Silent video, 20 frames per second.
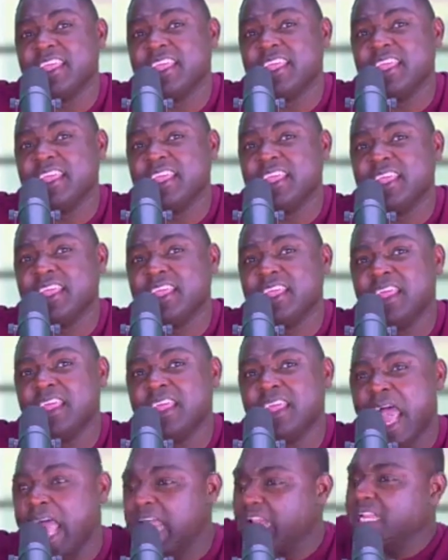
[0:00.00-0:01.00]
These
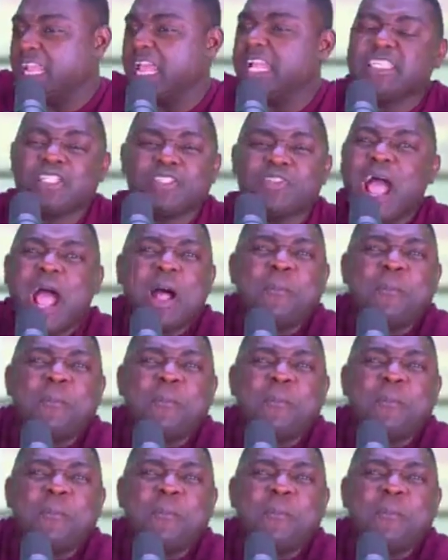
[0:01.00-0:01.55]
are the facts.